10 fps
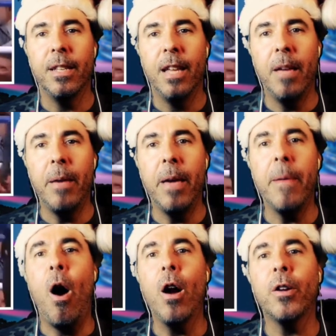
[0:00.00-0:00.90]
He, he
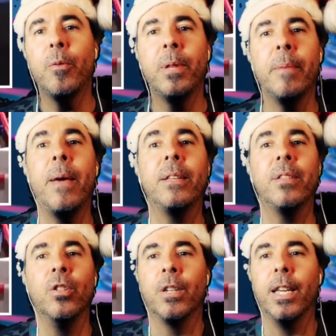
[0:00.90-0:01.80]
arguably makes
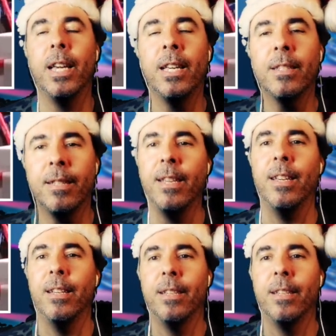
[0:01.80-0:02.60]
it look easy.